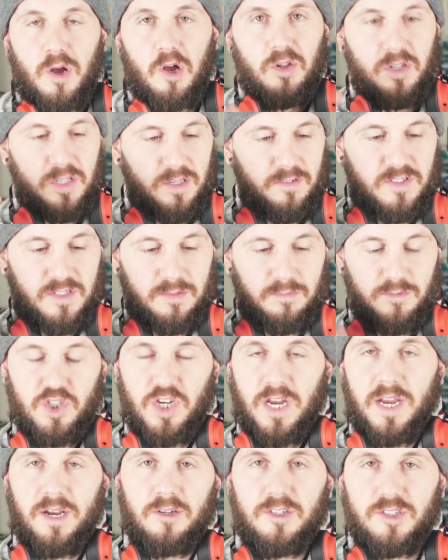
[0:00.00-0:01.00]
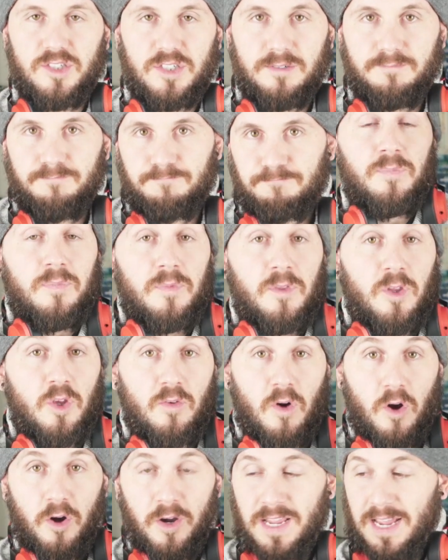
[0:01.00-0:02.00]
I'll leave some channels, and
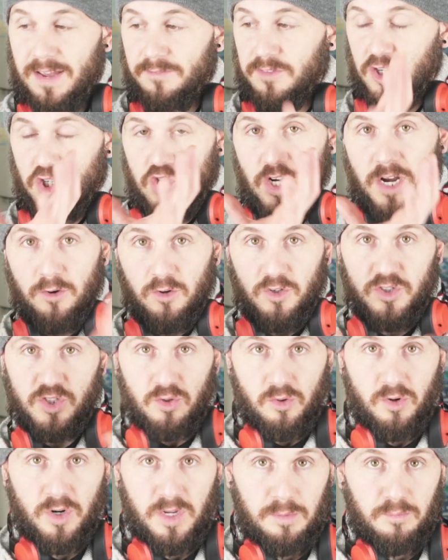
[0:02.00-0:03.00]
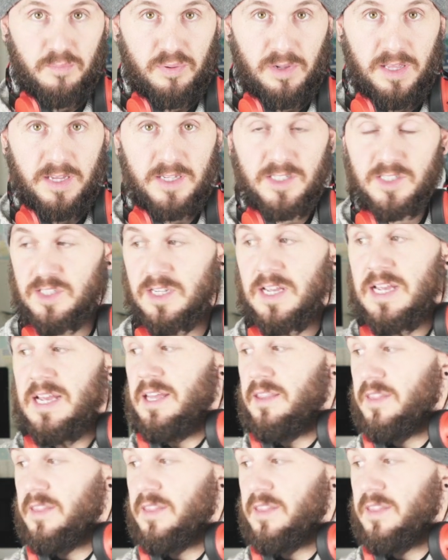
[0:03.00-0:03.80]
you already have the general story in place.